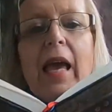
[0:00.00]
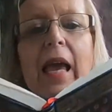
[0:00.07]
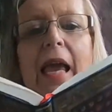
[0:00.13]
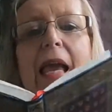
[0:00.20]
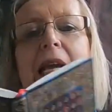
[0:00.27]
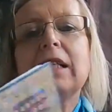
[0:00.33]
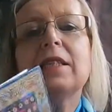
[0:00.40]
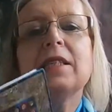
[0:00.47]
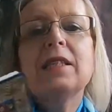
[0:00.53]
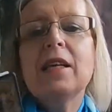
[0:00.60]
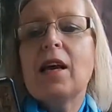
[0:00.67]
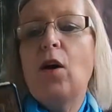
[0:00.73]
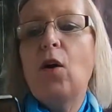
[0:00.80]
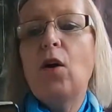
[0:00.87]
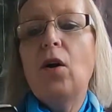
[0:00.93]
it's
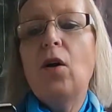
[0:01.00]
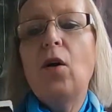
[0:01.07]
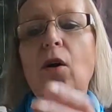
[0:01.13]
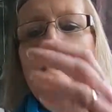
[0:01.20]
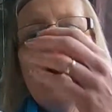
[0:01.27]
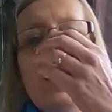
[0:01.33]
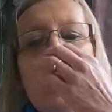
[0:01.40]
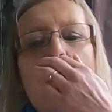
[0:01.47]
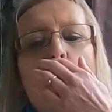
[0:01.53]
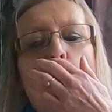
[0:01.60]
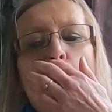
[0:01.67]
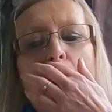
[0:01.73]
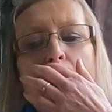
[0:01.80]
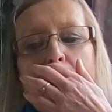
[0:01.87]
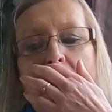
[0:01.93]

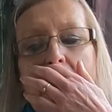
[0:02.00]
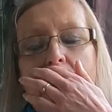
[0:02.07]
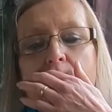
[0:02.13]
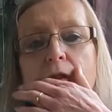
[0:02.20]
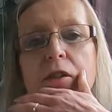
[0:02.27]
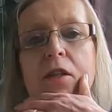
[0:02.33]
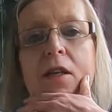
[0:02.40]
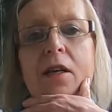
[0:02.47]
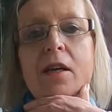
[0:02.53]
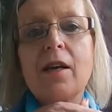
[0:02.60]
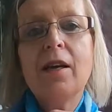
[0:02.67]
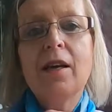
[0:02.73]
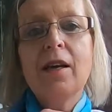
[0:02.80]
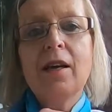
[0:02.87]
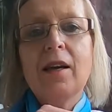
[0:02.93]
all about,
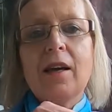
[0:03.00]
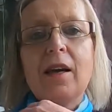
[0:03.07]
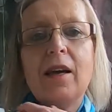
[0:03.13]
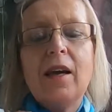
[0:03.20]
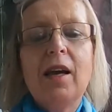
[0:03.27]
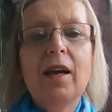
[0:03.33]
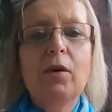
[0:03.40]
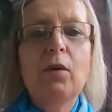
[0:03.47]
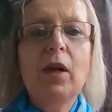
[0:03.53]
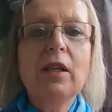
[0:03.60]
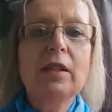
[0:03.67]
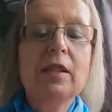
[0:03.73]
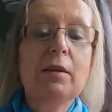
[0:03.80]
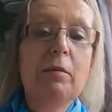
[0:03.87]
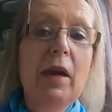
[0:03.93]

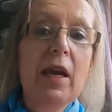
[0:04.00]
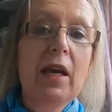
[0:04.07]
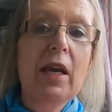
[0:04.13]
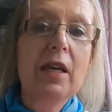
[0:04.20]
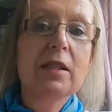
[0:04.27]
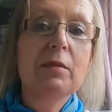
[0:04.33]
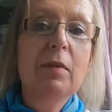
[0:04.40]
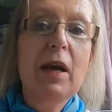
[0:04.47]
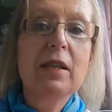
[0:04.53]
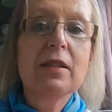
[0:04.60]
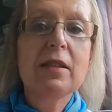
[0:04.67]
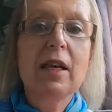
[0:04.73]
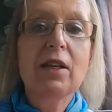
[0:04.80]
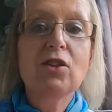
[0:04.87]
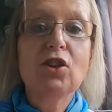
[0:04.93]
well, to me, it's about
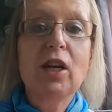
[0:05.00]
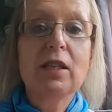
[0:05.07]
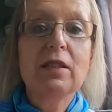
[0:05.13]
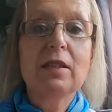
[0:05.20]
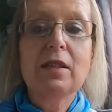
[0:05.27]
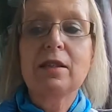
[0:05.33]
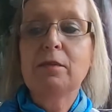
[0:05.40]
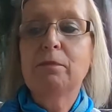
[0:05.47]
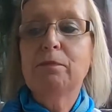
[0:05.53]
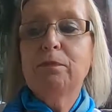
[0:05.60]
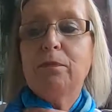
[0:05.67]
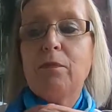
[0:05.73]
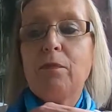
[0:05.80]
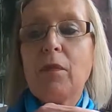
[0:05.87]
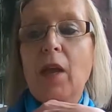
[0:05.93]
second chances.
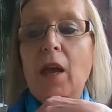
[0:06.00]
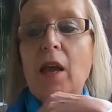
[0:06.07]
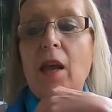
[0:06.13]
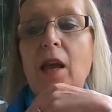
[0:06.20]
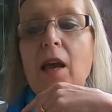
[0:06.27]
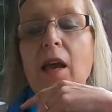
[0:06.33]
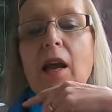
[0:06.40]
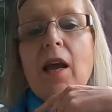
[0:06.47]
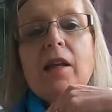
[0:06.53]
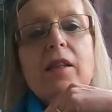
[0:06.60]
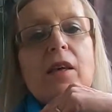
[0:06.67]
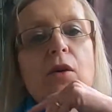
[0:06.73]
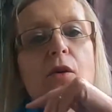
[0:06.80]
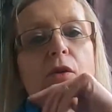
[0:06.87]
The